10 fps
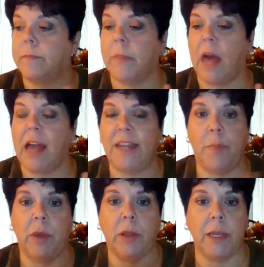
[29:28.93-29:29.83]
I
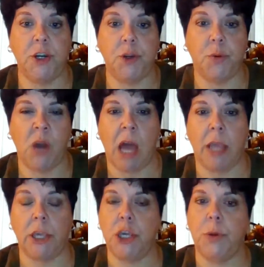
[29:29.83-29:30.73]
typically do
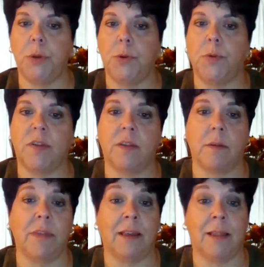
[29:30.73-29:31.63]
not use
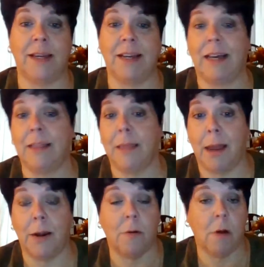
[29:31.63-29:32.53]
something like a
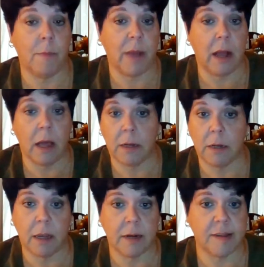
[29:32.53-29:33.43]
lighter on my god and
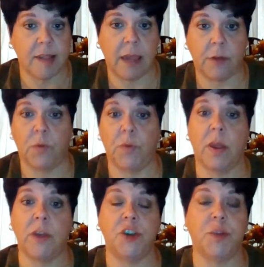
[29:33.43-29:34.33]
goddess candles.
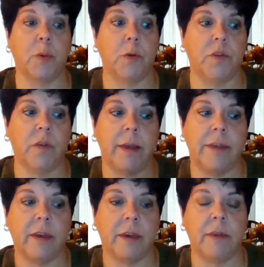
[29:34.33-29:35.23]
I just personally
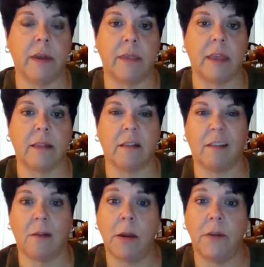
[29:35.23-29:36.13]
think that that's
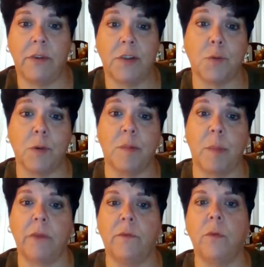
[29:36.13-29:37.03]
kind of
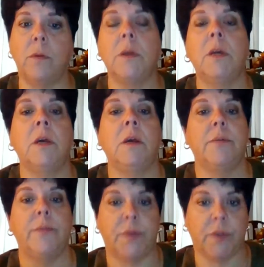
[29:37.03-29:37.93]
disrespectful.
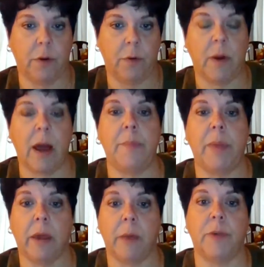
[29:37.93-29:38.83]
So I
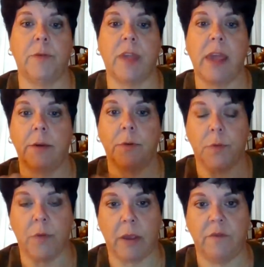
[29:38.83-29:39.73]
pick up those
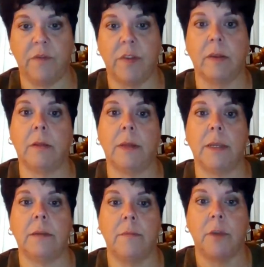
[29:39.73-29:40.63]
candles and physically,
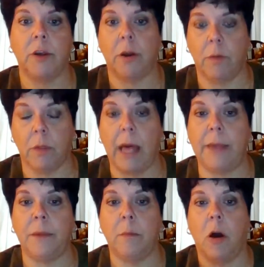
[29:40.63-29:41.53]
you know, light
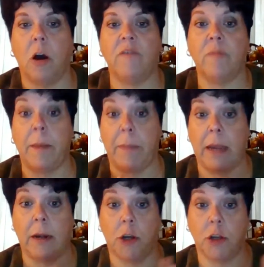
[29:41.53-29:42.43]
them off my
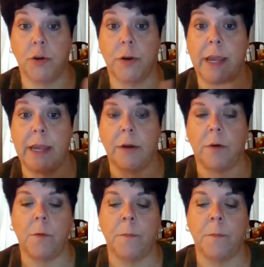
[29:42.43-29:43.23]
main altar candle.